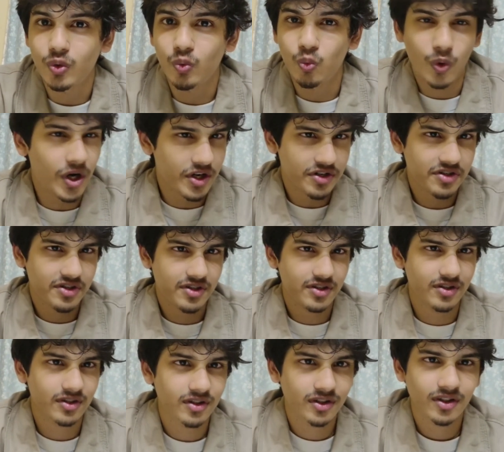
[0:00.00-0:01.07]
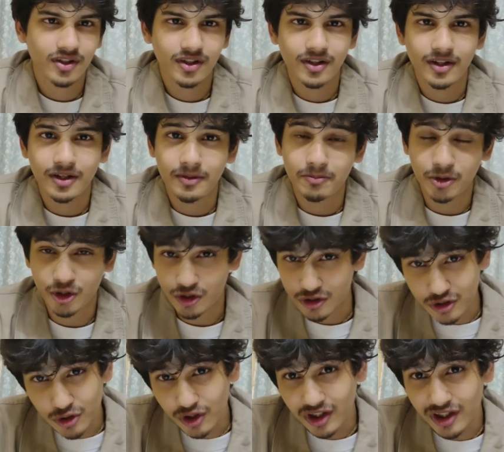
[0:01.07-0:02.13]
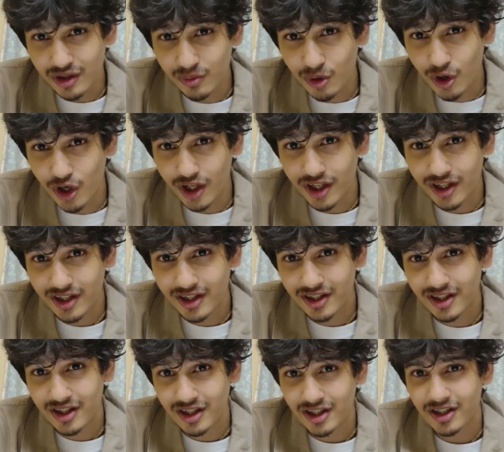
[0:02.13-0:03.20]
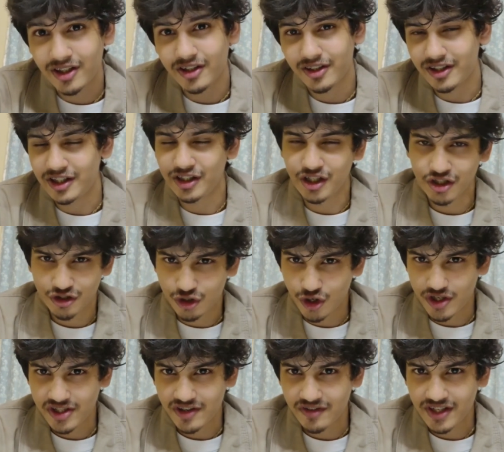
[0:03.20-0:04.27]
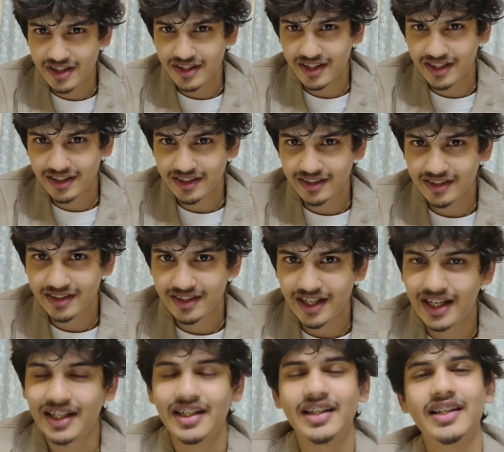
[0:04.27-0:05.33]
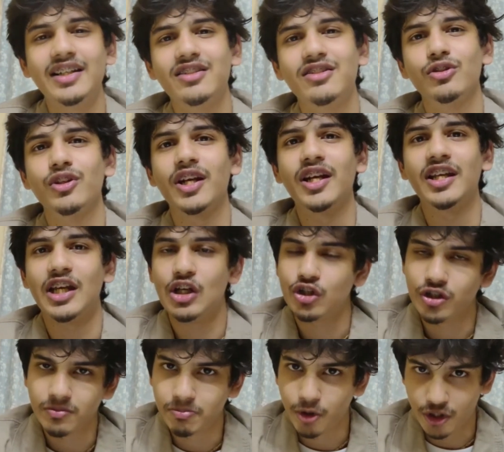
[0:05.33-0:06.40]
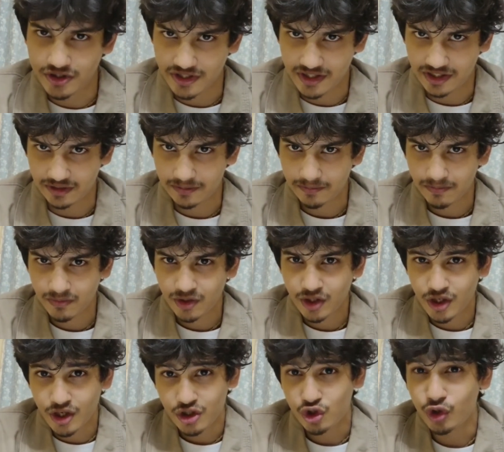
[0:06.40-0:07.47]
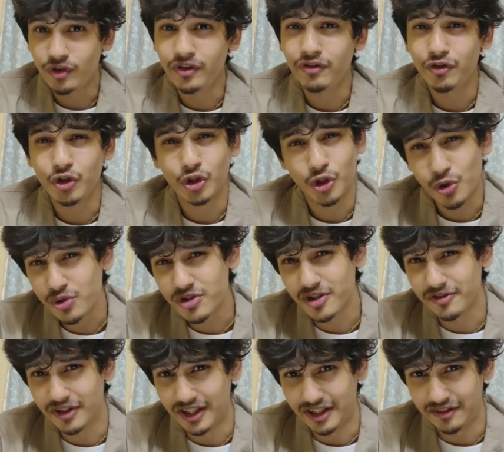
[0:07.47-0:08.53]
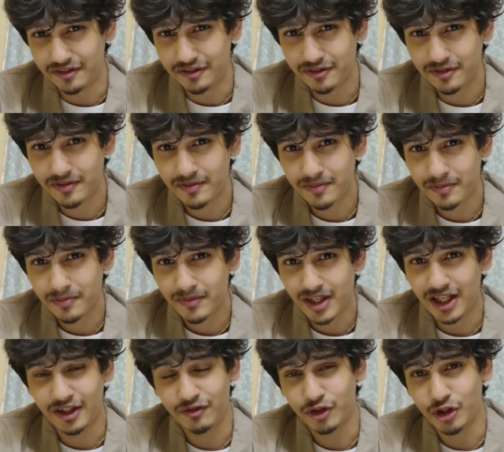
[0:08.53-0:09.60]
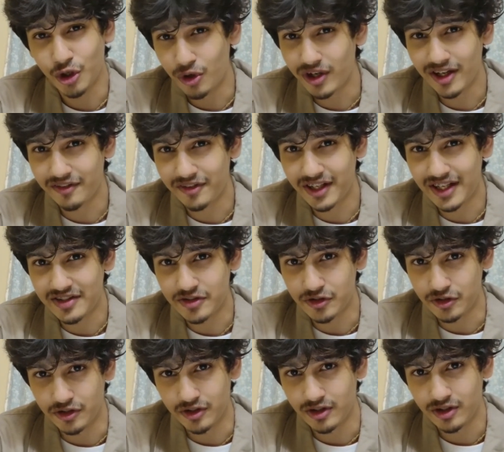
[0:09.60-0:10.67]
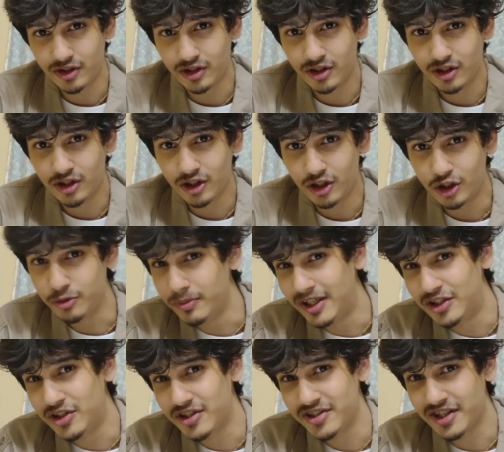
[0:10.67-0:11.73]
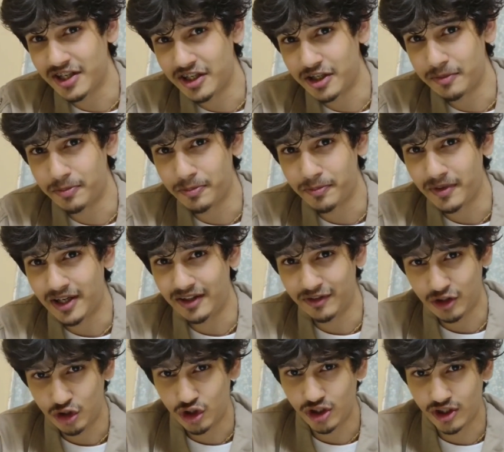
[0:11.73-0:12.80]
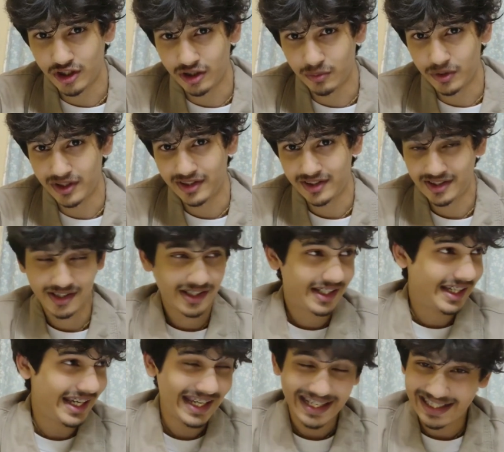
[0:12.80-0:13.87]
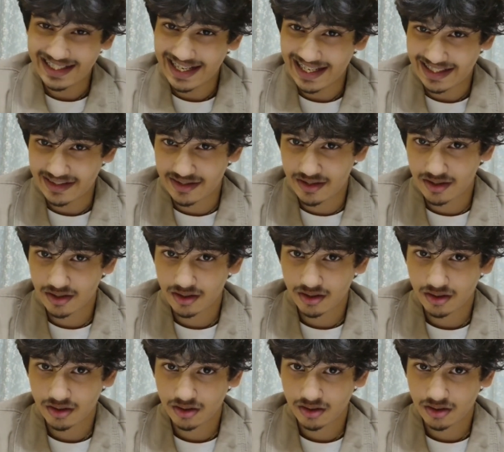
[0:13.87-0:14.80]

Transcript: worse. Because nuclear war, it destroys everything and it leads to radiation poisoning. So even if you do survive, and if you don't have cancer, you might just end up having children with 8 legs